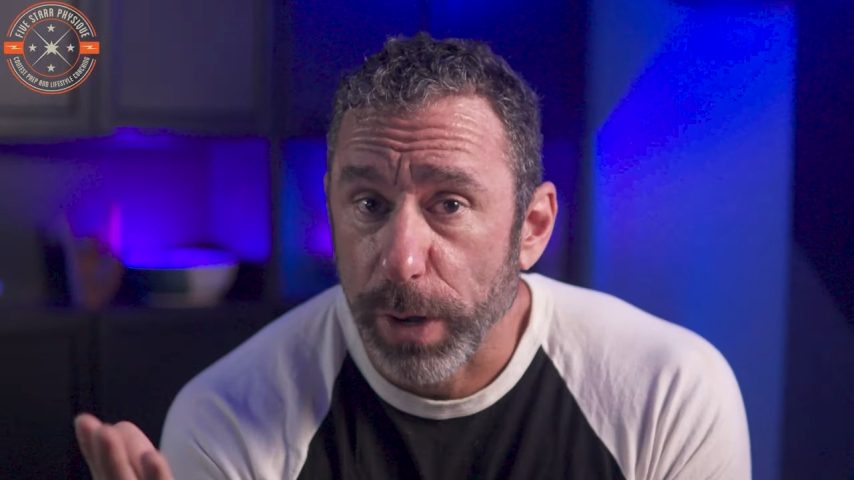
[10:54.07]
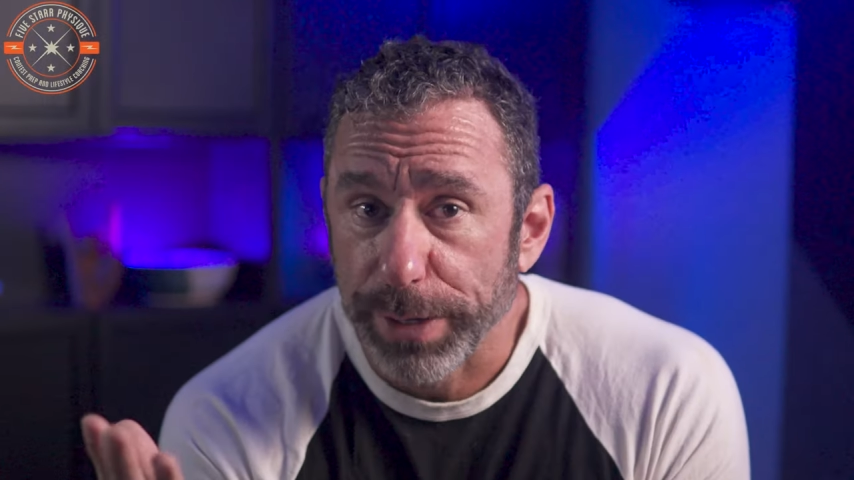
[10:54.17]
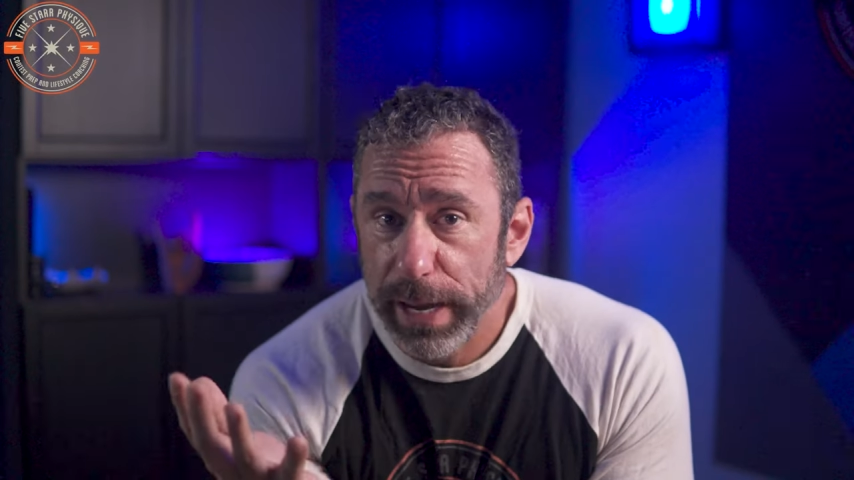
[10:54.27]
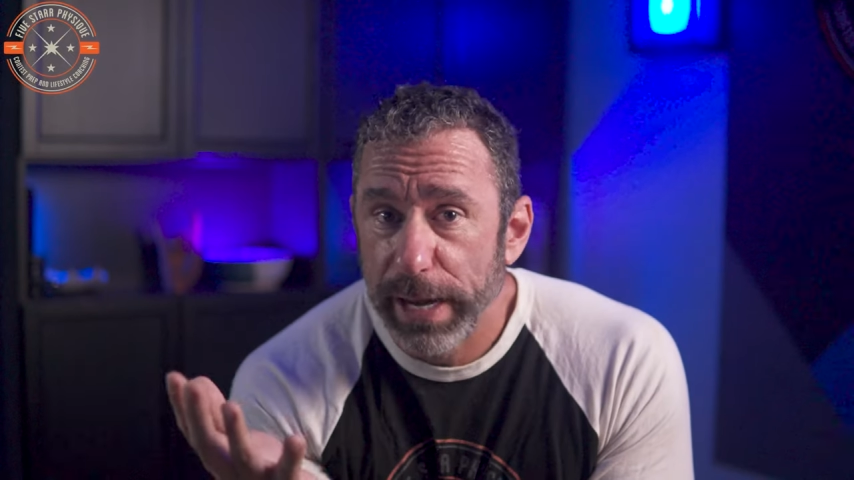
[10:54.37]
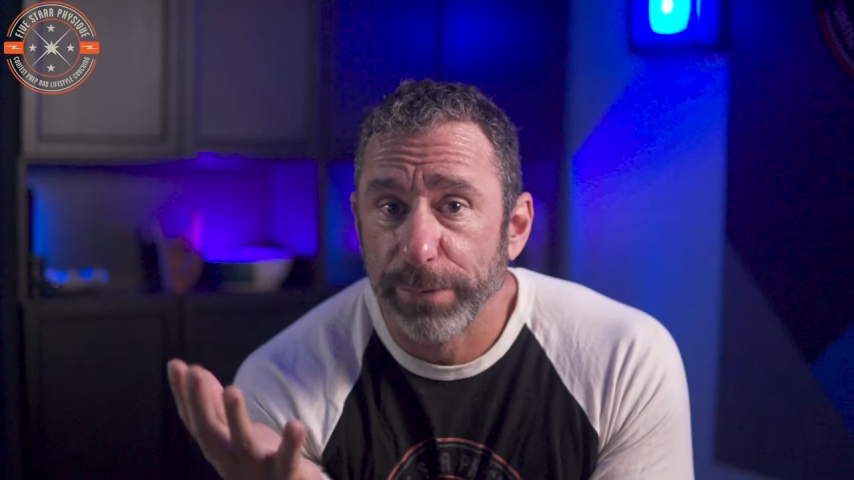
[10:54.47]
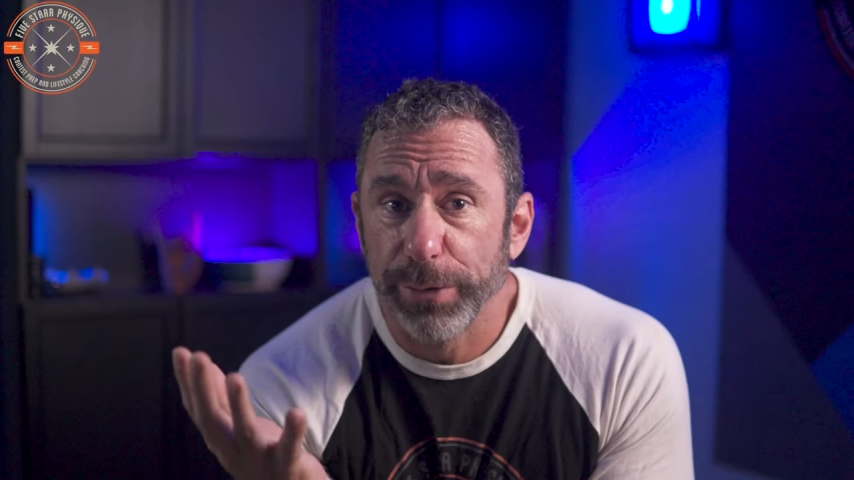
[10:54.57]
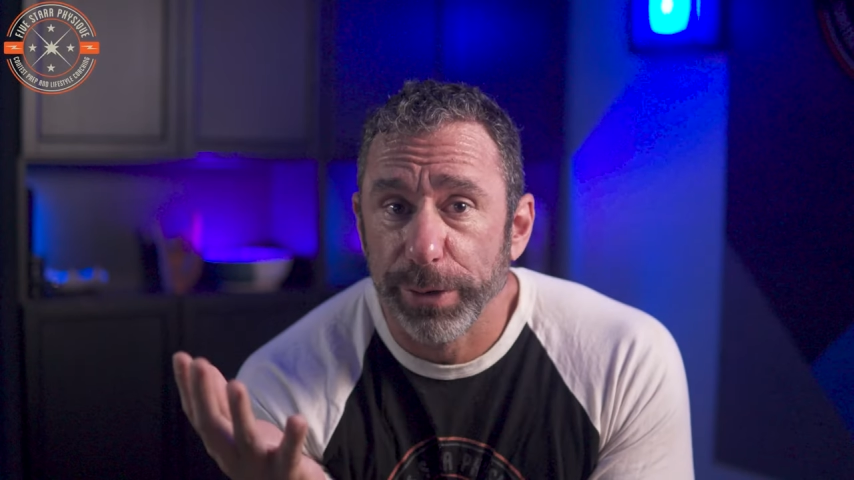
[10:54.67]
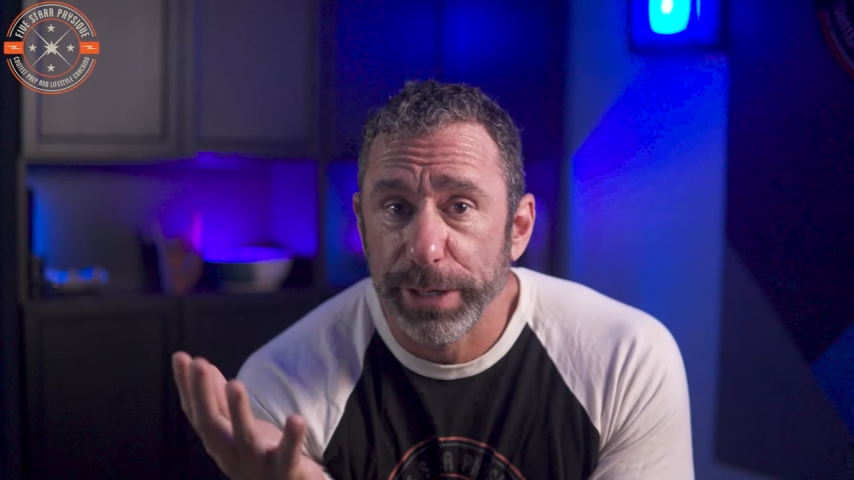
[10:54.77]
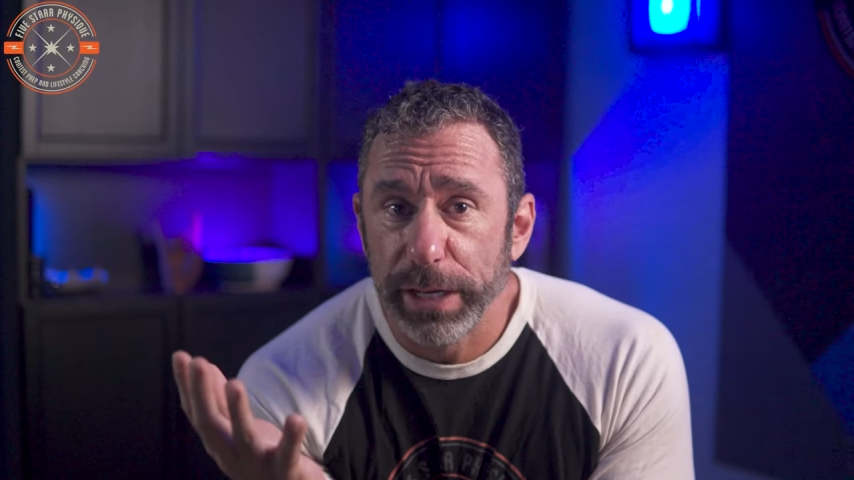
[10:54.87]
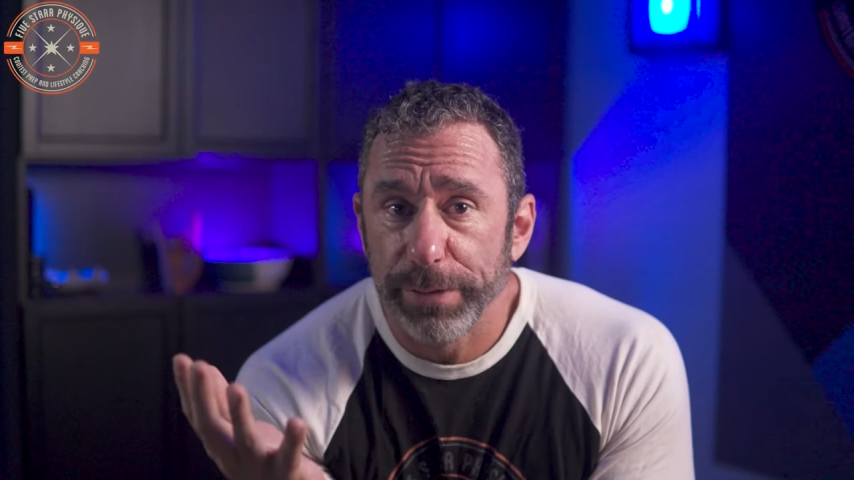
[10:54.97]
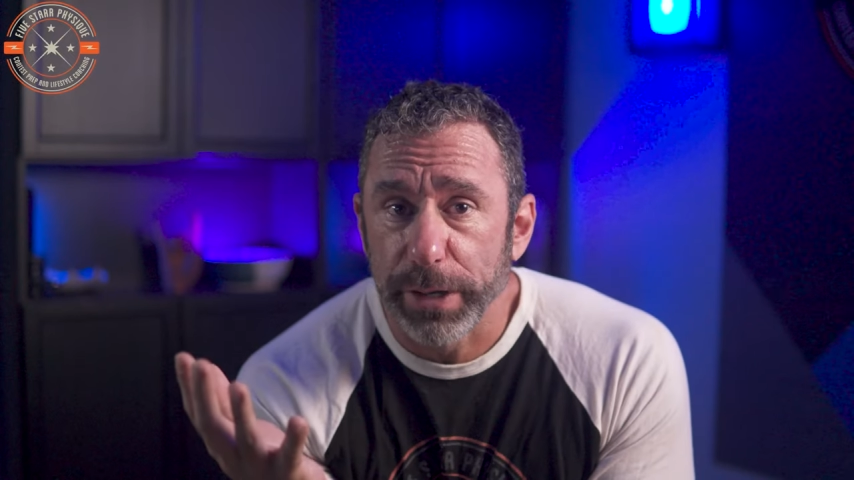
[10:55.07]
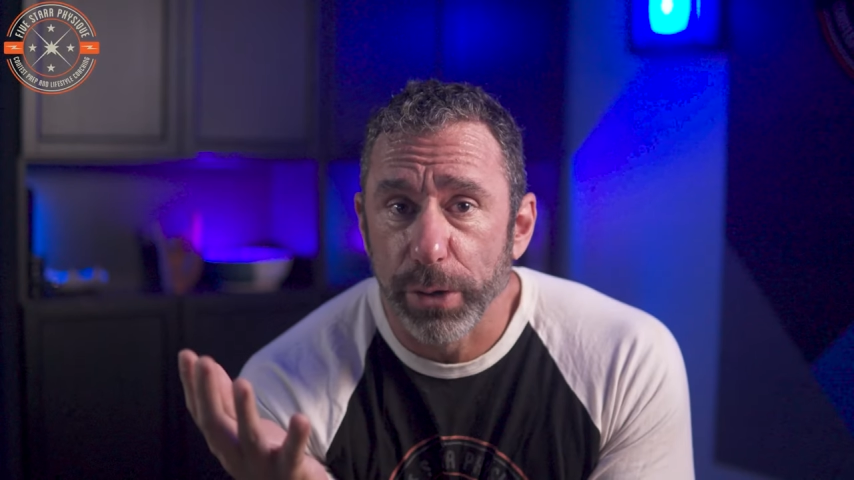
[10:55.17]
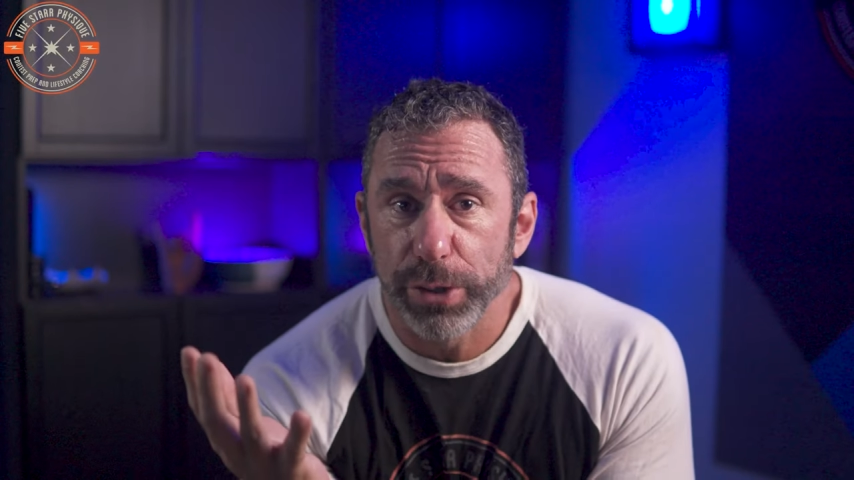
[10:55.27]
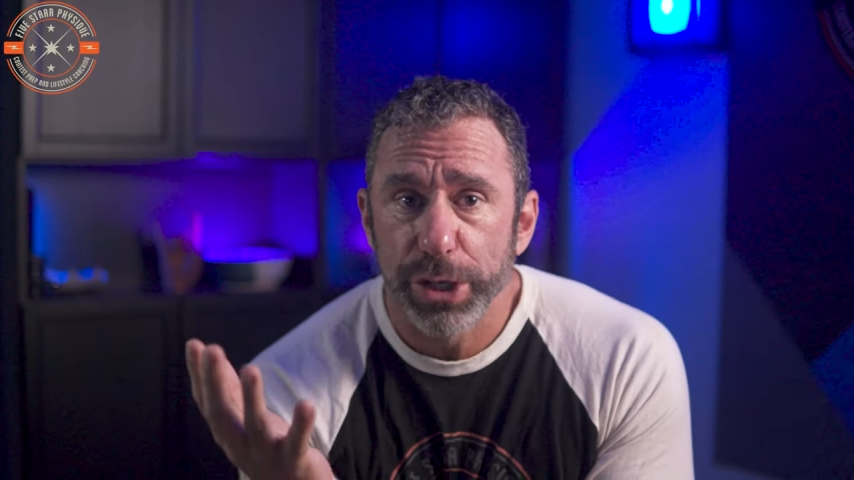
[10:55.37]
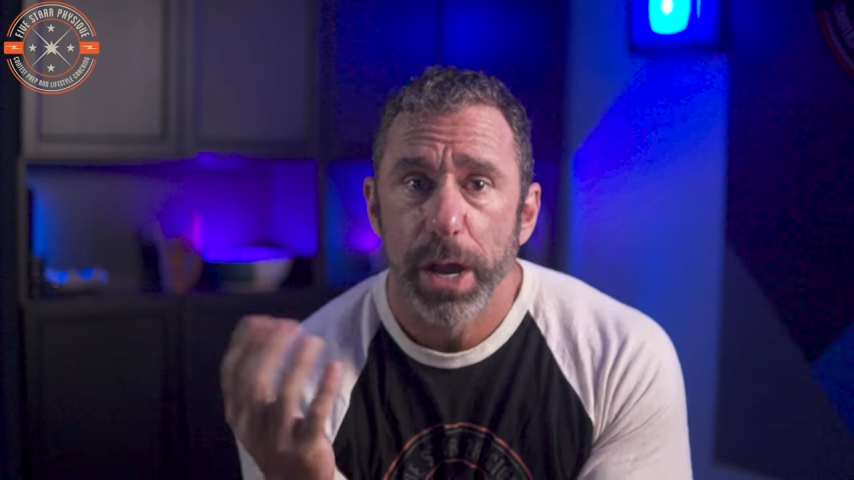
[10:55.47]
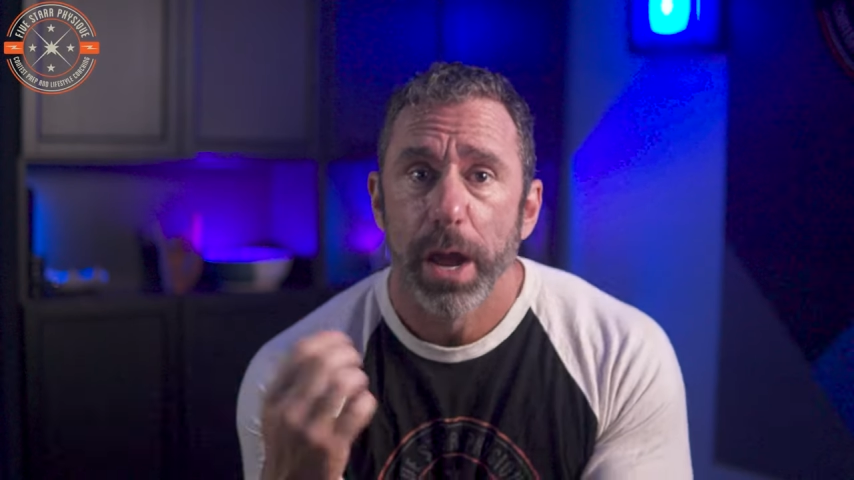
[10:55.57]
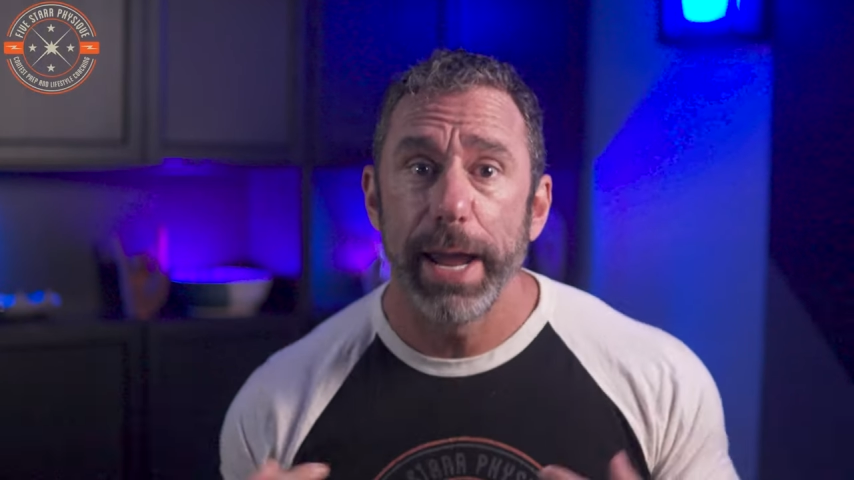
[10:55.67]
one. And if you're in need of a coach,